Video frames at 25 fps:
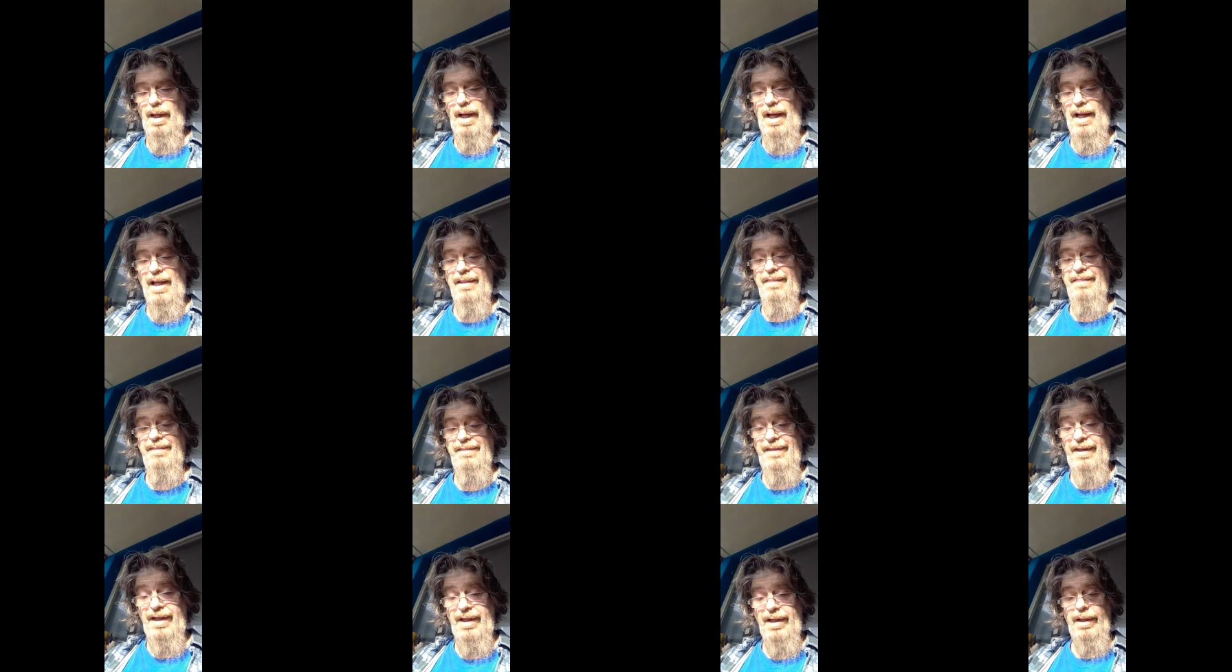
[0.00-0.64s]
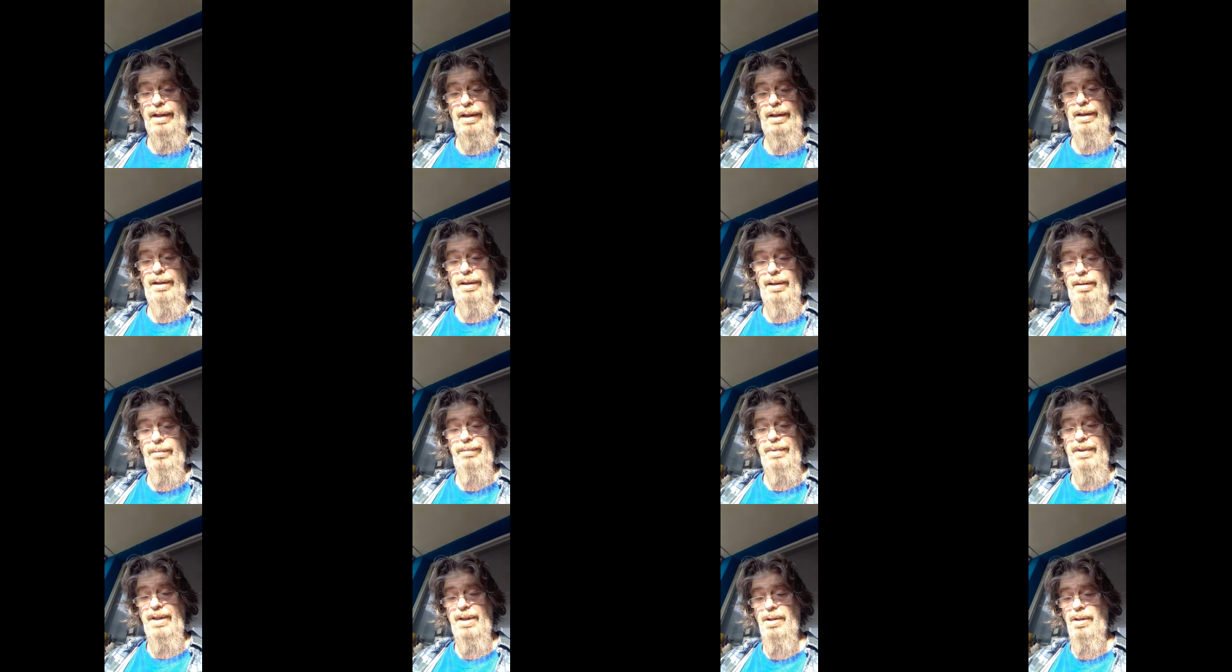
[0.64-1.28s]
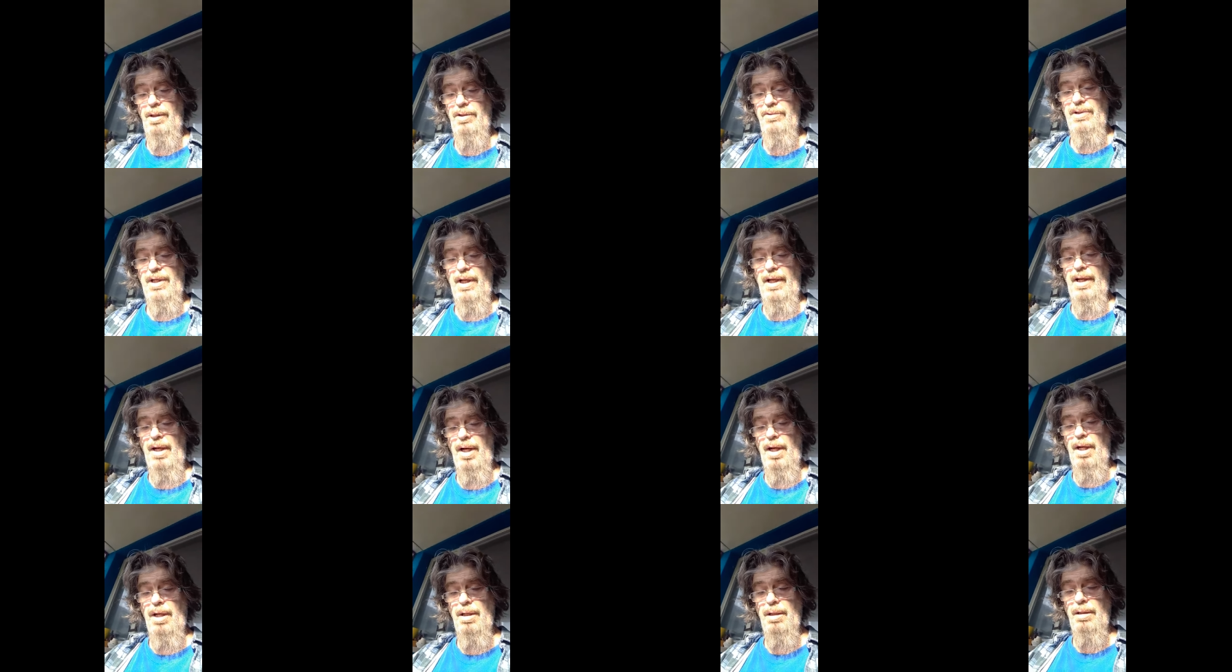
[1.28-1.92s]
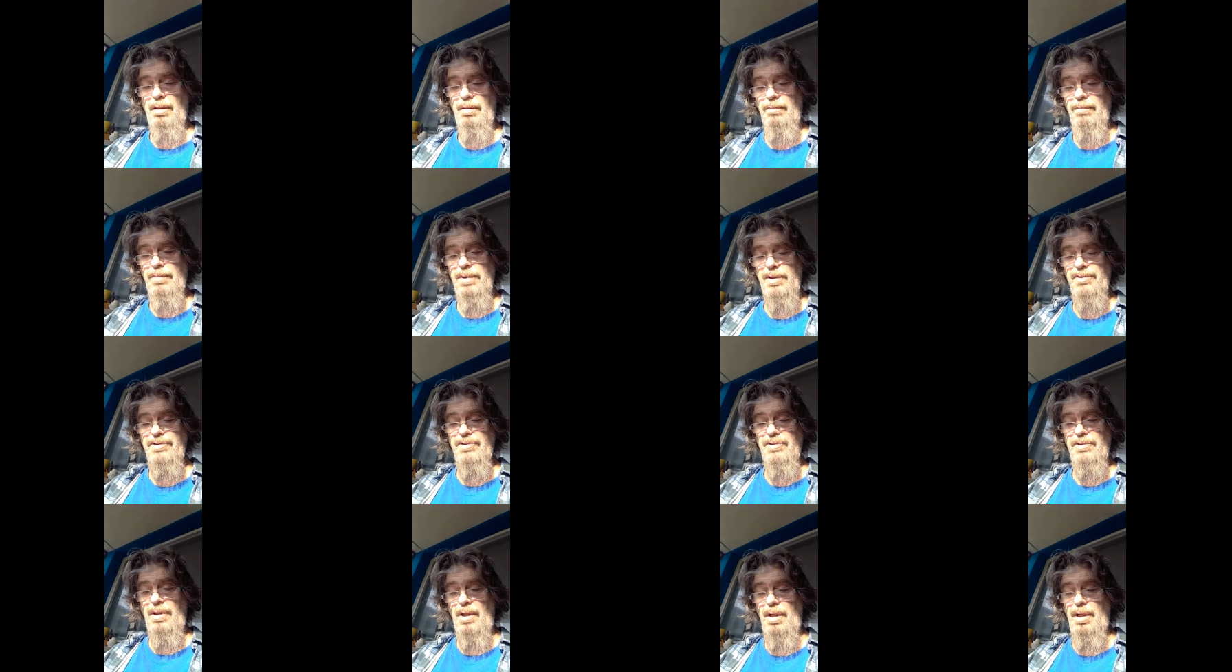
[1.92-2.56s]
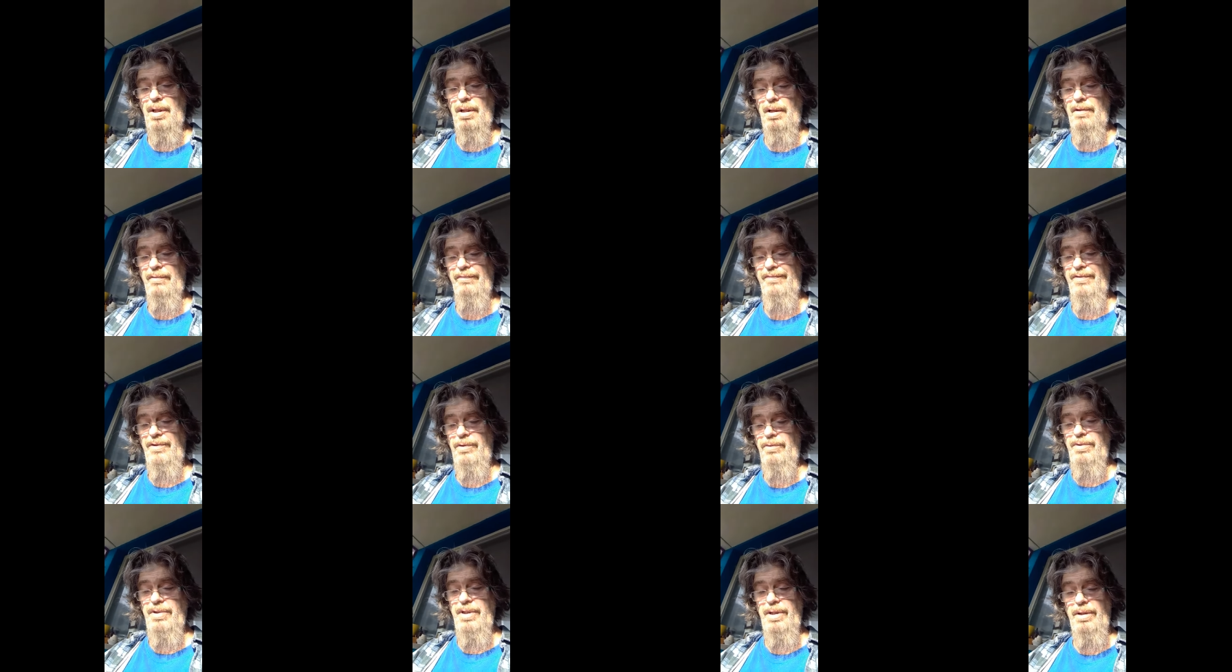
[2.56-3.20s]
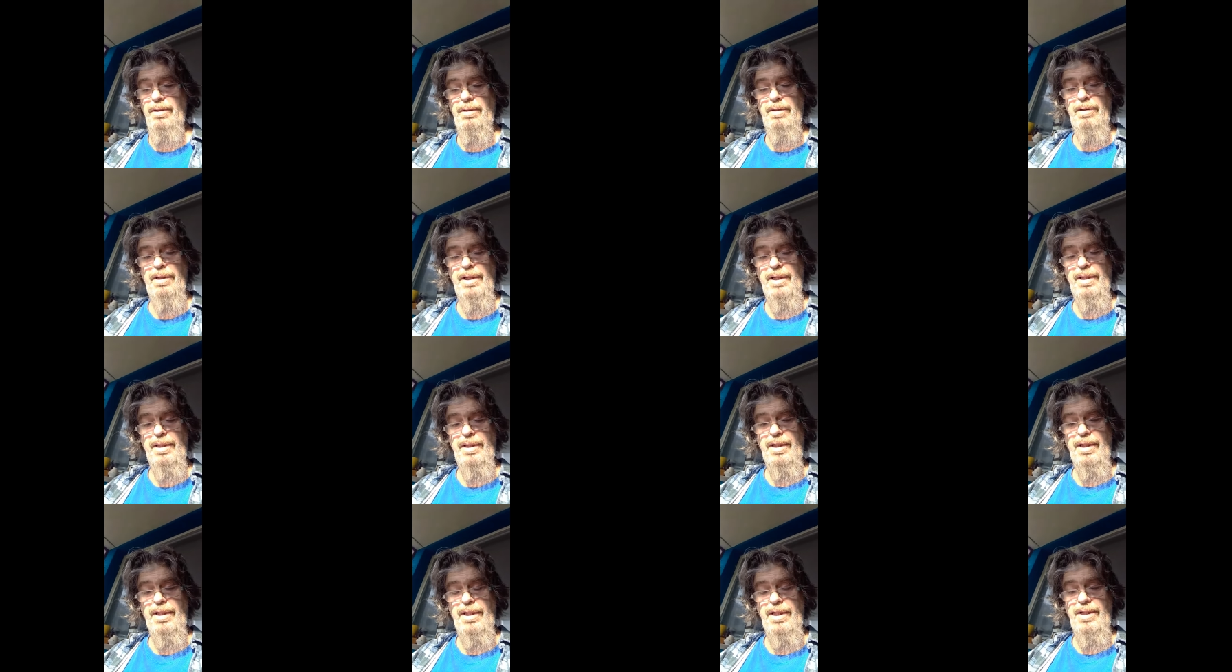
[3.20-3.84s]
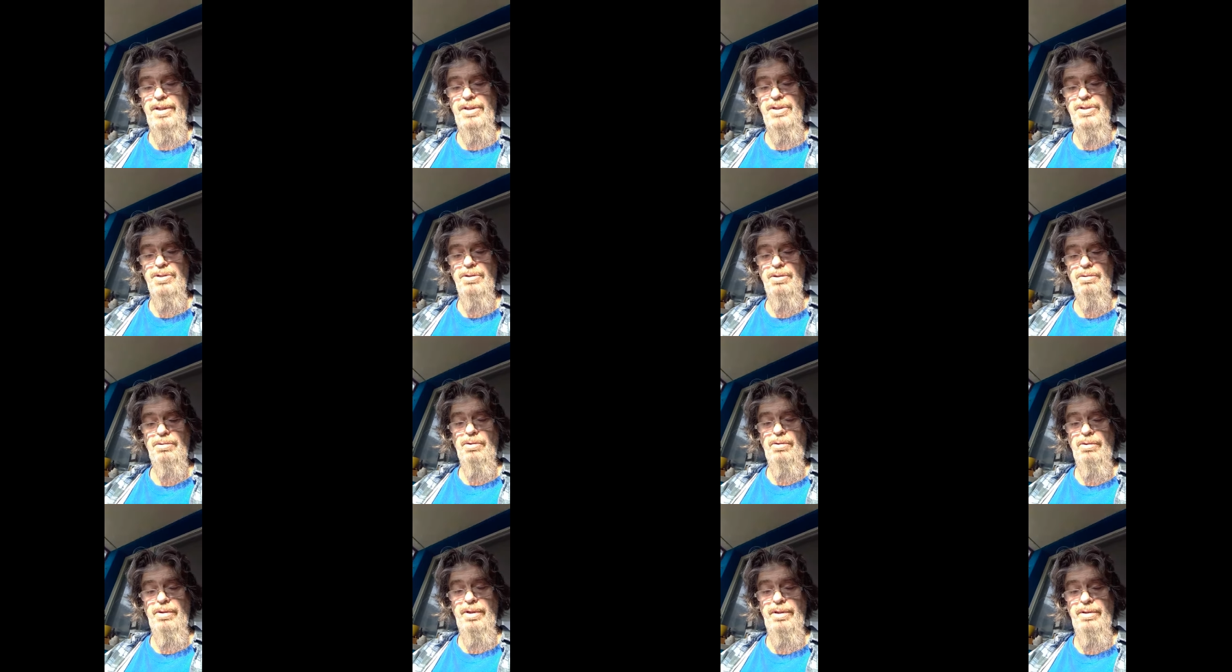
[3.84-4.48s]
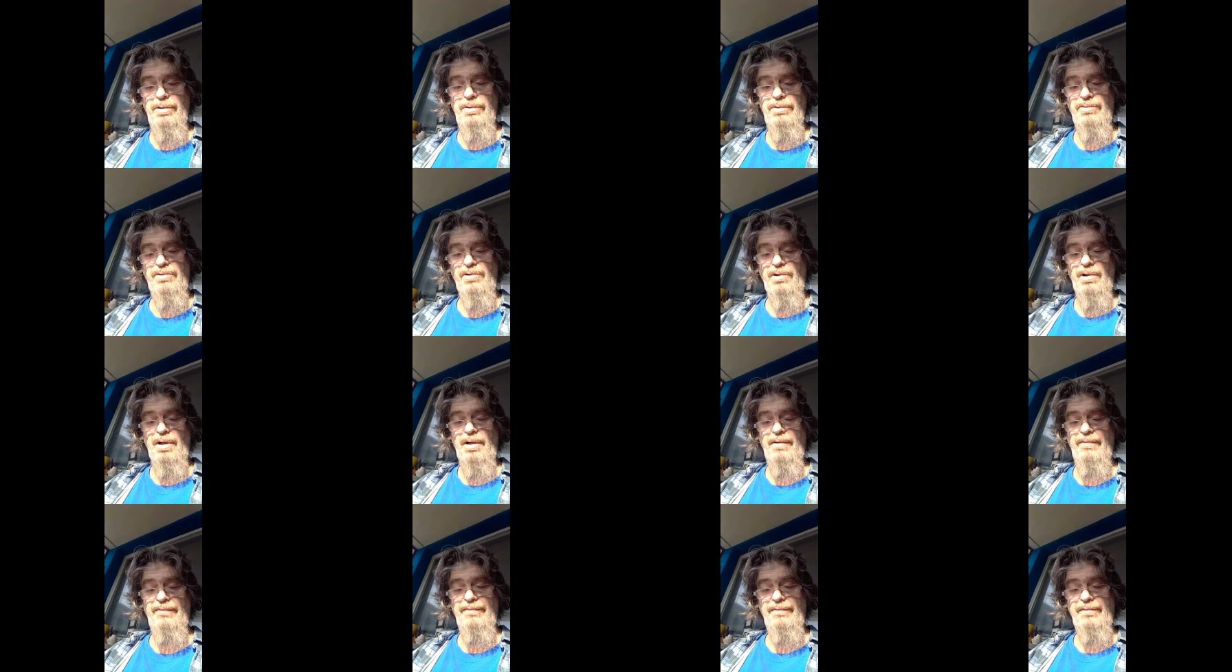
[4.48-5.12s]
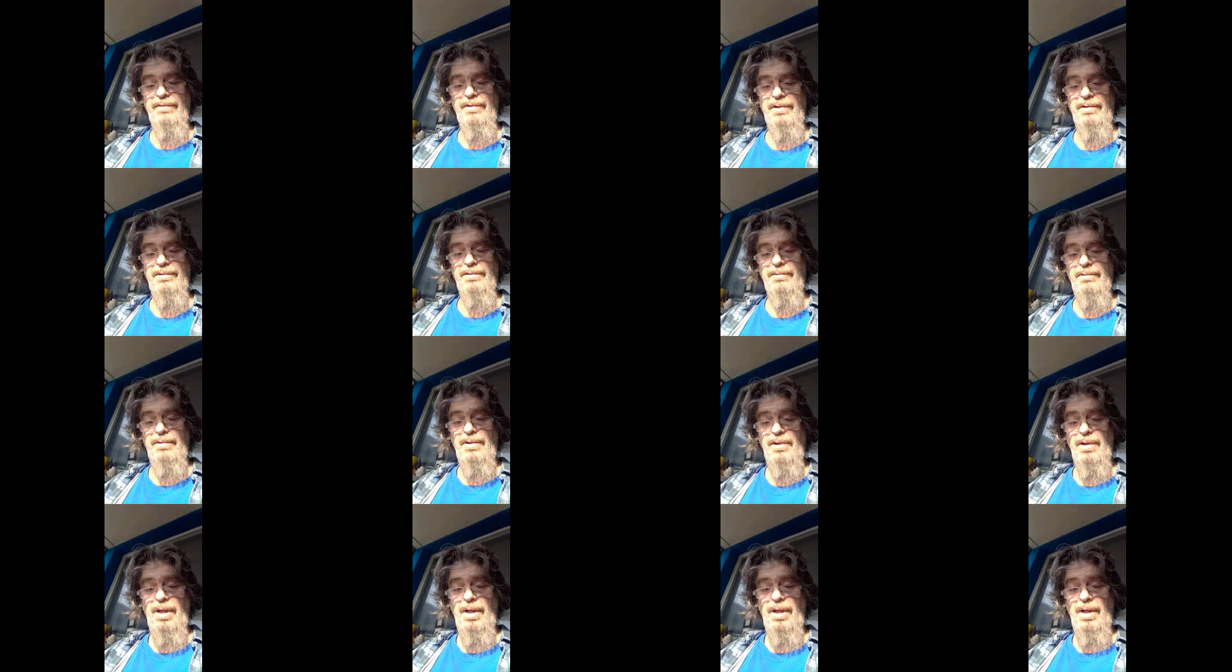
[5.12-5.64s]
I think, because I hardled but saw a few deer and occasional critters off the